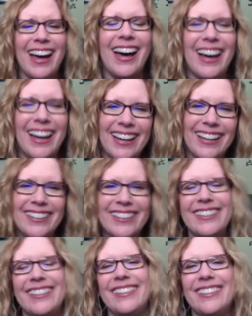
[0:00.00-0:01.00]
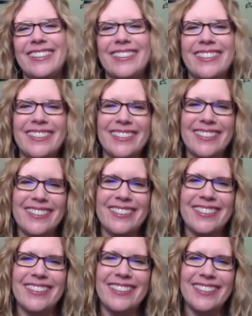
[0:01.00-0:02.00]

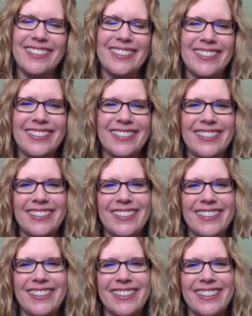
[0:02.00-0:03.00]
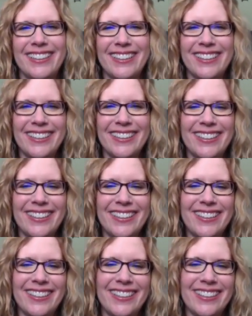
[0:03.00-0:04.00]

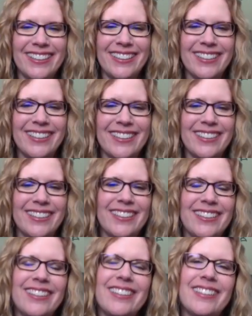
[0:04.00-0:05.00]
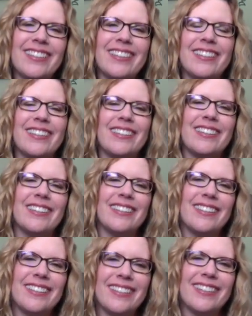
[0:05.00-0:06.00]

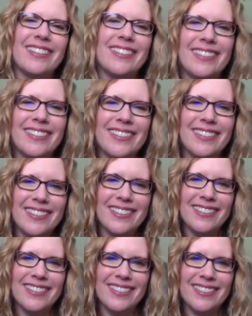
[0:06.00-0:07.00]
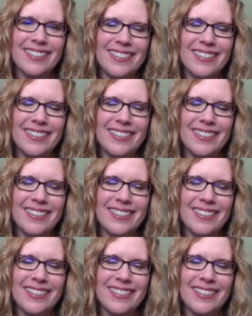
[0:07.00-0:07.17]
(silent)